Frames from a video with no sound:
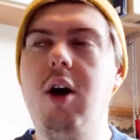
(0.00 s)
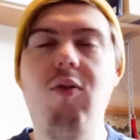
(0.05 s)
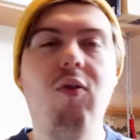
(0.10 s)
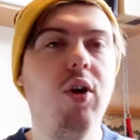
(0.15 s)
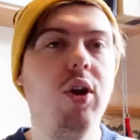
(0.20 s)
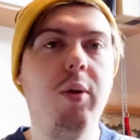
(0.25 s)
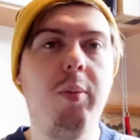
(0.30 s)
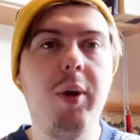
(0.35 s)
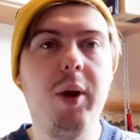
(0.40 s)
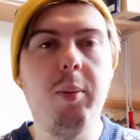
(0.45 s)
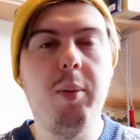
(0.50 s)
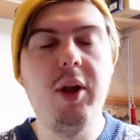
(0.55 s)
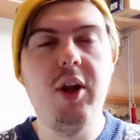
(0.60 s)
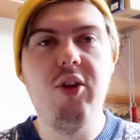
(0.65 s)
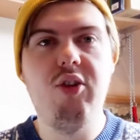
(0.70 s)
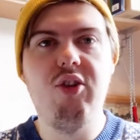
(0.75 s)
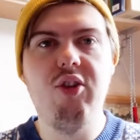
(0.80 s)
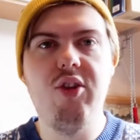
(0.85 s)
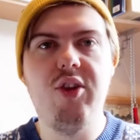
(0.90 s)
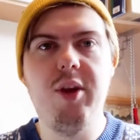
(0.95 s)
of other people,
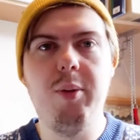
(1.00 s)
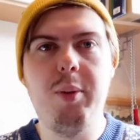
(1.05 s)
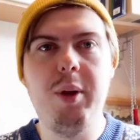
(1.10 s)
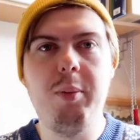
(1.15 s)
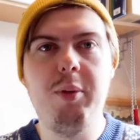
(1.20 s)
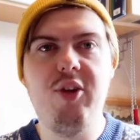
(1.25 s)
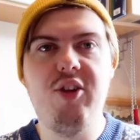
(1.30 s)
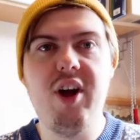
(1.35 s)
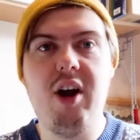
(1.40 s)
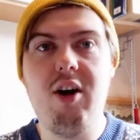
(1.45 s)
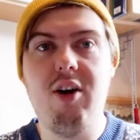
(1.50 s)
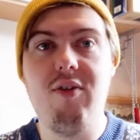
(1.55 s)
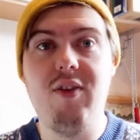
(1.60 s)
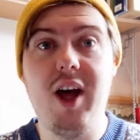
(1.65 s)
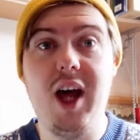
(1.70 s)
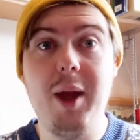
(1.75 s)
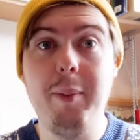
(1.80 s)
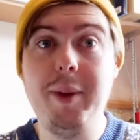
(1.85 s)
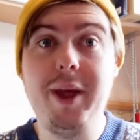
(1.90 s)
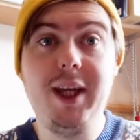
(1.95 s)
it's just that people
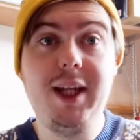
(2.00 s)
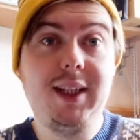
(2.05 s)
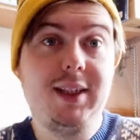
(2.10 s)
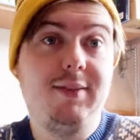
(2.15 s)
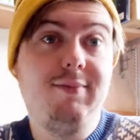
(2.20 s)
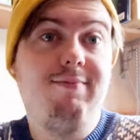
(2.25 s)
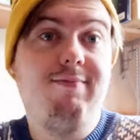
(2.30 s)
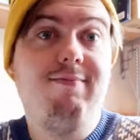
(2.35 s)
terrify me.